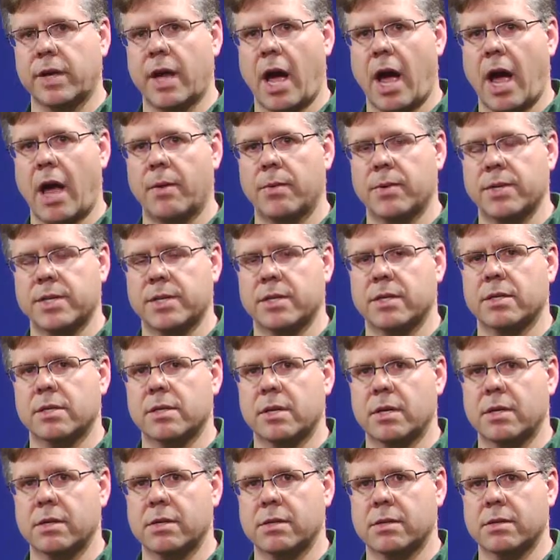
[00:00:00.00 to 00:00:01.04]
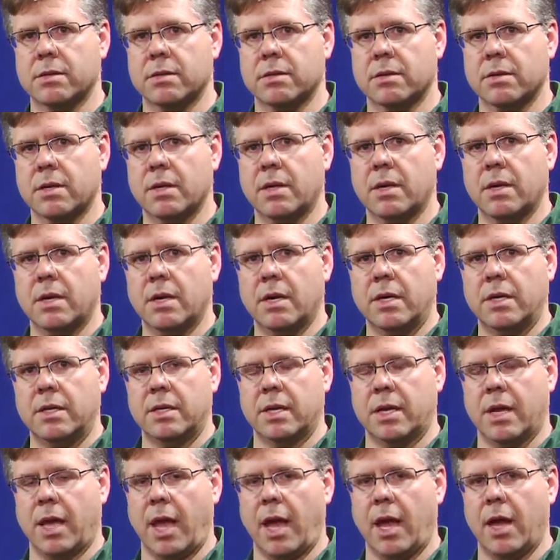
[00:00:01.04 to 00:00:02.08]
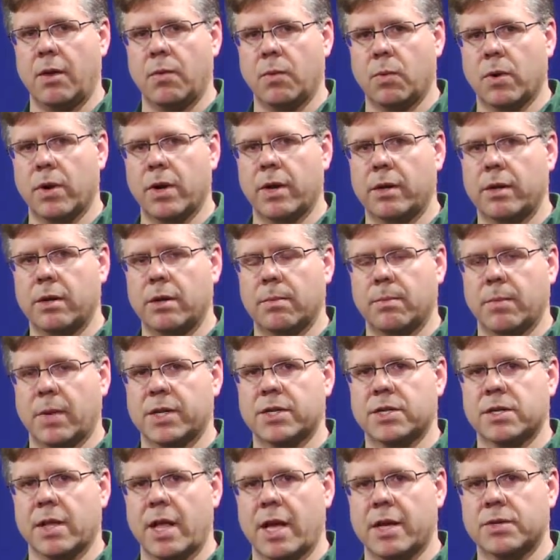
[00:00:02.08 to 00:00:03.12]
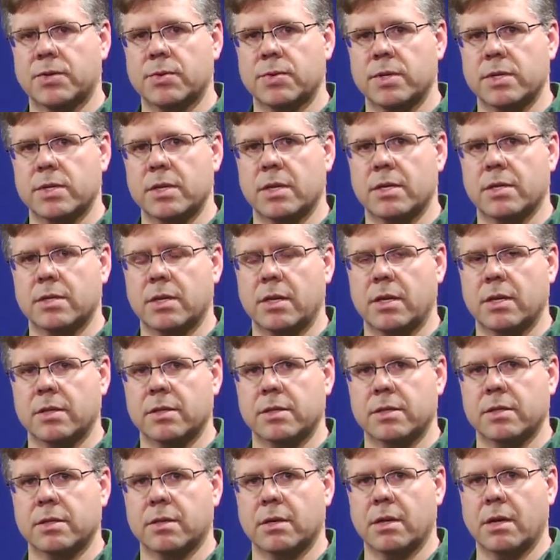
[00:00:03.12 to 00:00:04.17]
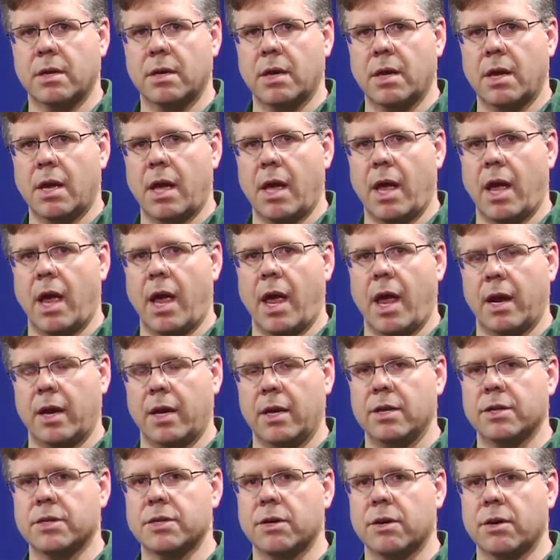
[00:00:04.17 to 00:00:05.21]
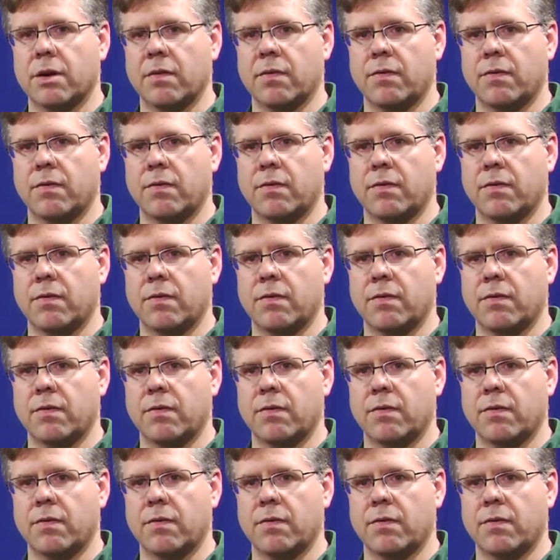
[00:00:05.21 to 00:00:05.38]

high resistance, decayed wood much less resistance, and internal